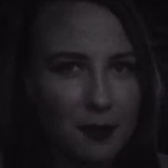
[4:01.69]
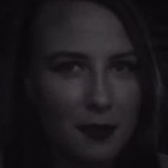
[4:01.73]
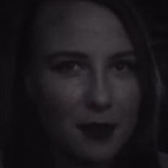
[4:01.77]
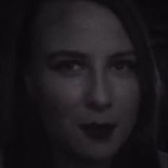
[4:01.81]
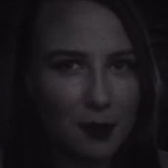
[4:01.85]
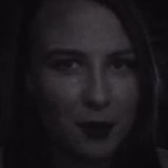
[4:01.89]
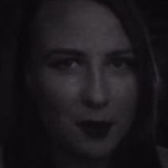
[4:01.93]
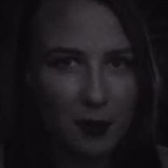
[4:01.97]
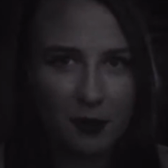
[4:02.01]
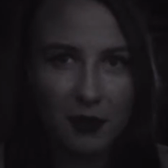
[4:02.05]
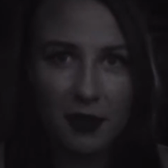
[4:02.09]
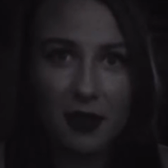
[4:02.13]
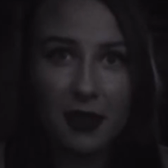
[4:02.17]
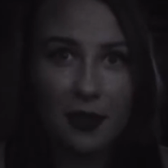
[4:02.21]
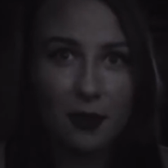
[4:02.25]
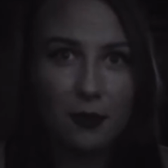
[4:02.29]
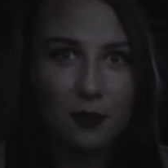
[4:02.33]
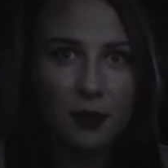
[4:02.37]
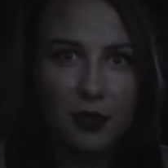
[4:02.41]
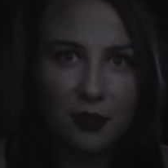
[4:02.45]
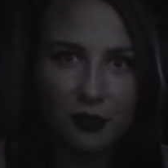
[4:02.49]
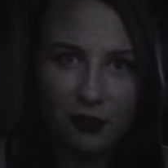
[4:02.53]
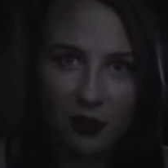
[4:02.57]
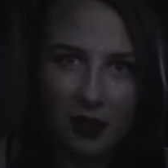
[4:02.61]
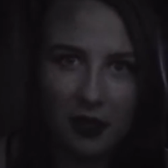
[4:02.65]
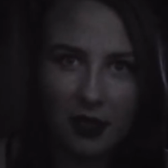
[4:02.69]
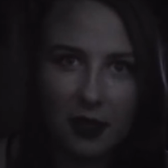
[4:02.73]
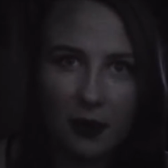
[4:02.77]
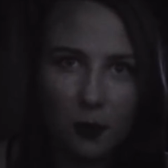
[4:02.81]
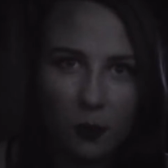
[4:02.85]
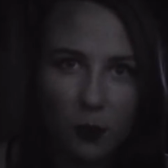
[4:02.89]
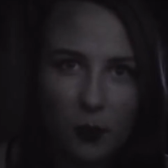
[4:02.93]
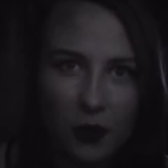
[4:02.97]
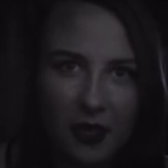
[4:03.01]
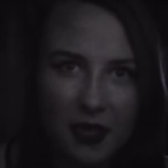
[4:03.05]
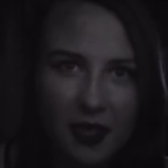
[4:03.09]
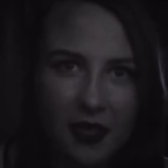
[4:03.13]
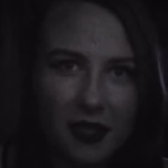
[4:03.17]
They'll probably think we're drunk and
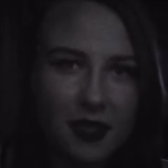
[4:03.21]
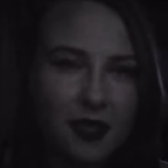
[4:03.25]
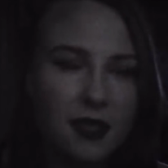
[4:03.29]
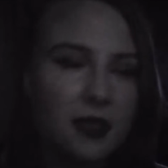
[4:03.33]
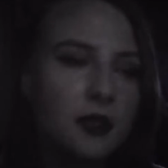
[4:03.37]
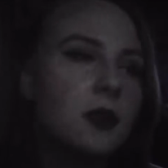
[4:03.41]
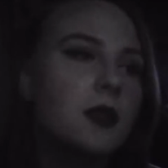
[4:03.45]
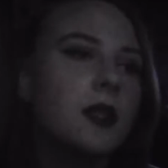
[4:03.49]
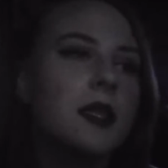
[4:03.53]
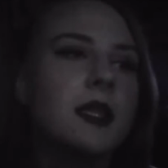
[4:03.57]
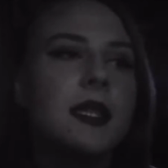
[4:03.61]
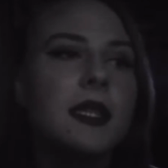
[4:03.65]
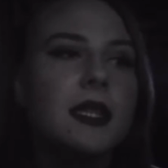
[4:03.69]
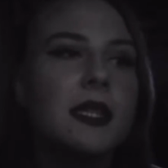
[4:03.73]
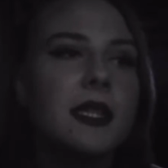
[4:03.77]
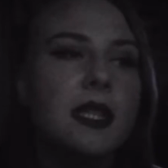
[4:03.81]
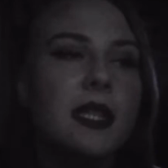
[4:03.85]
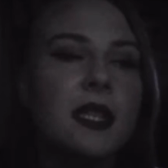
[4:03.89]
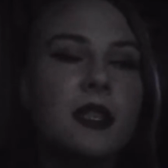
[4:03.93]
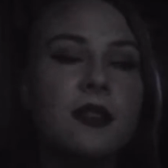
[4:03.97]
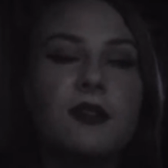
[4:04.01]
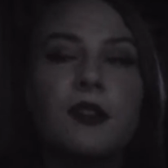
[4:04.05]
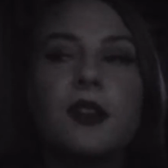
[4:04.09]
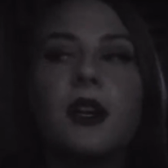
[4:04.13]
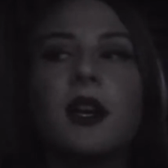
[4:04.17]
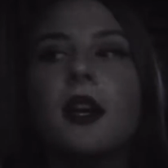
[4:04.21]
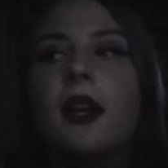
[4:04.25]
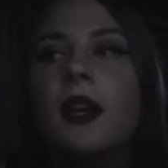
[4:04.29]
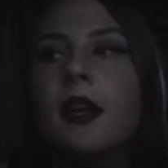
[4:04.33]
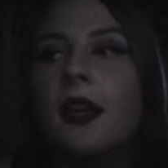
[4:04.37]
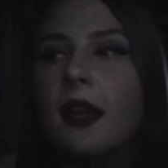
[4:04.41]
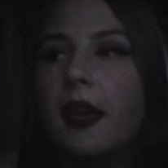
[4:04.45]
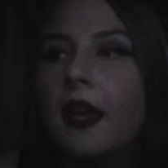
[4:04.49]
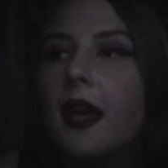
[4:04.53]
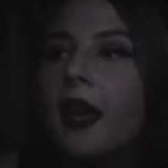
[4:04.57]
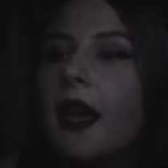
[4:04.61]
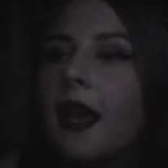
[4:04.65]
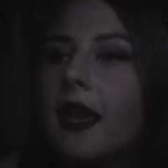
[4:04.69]
weird. So I said to Aoife,
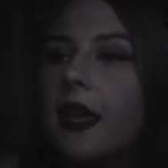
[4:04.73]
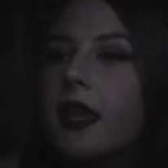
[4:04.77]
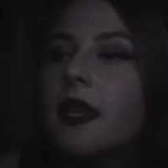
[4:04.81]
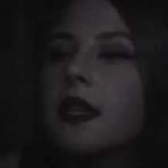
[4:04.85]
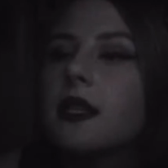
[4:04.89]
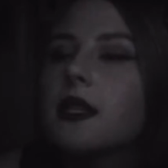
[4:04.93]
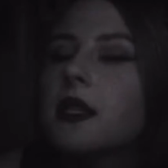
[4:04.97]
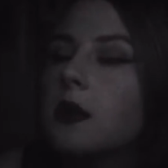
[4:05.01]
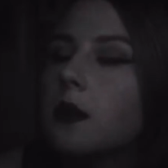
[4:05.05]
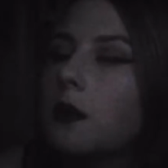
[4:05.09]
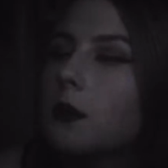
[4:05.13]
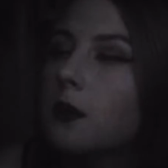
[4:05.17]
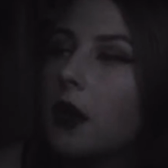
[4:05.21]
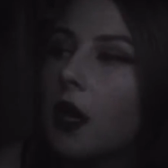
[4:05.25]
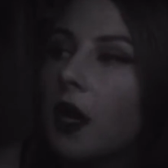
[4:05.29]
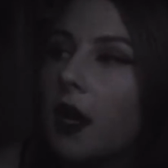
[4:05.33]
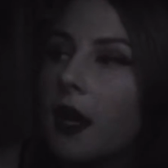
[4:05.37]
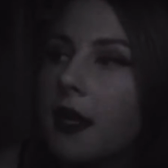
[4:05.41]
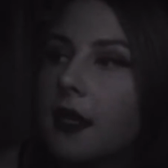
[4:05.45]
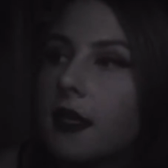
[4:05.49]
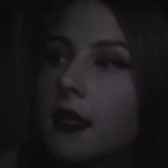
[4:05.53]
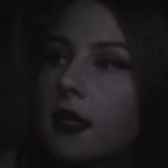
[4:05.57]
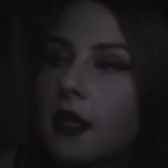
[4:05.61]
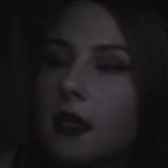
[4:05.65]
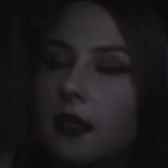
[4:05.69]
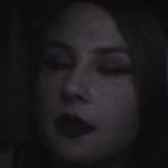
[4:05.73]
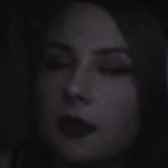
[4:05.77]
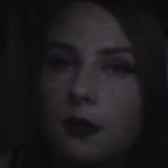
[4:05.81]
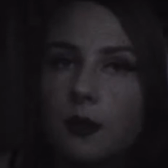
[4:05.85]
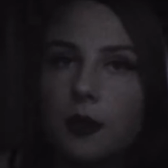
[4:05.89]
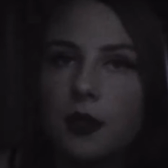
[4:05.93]
hey, there's someone behind us.